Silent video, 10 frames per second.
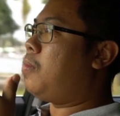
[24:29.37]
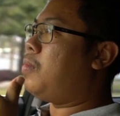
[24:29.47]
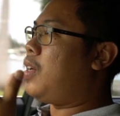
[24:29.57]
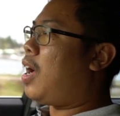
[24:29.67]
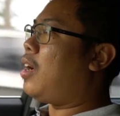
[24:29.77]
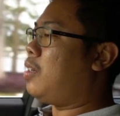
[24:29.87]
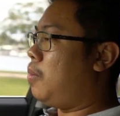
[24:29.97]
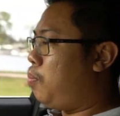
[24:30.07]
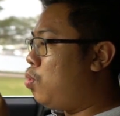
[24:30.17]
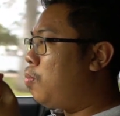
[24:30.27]
Yeah, the
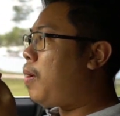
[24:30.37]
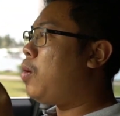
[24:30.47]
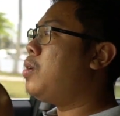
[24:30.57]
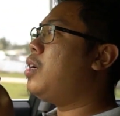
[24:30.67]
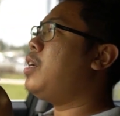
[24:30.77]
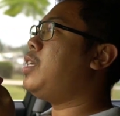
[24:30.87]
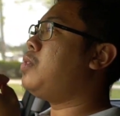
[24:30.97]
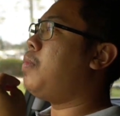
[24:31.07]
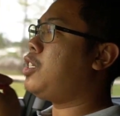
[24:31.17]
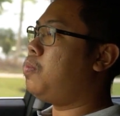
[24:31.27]
pull power
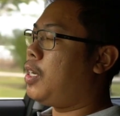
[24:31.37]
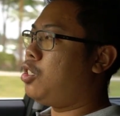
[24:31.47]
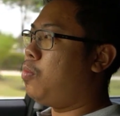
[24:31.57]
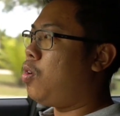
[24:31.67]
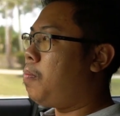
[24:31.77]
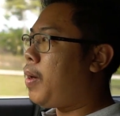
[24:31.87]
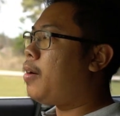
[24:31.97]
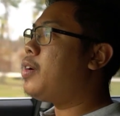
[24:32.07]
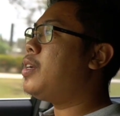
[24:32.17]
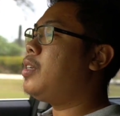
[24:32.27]
is much more
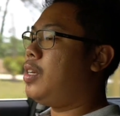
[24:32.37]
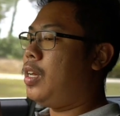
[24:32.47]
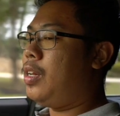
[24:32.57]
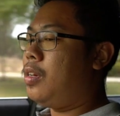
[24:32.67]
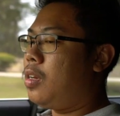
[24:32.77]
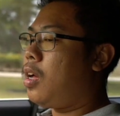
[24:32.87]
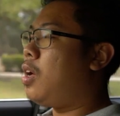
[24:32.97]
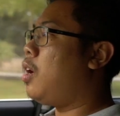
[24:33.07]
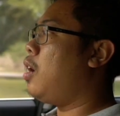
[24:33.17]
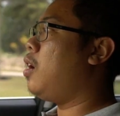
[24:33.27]
apparent in
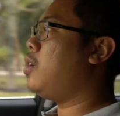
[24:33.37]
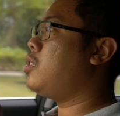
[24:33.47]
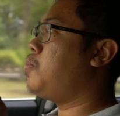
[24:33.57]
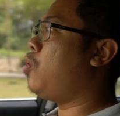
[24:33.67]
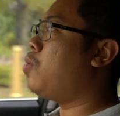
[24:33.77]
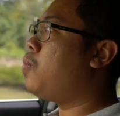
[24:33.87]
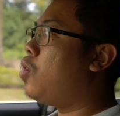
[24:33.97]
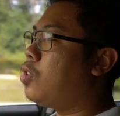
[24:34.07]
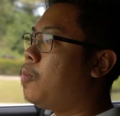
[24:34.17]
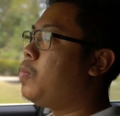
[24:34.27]
sport mode.